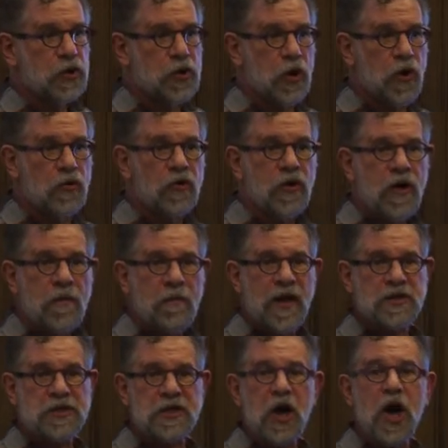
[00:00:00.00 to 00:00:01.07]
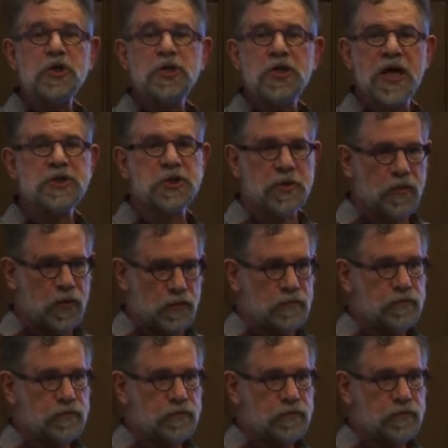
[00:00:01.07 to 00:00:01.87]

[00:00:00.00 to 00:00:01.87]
your code makes it untestable.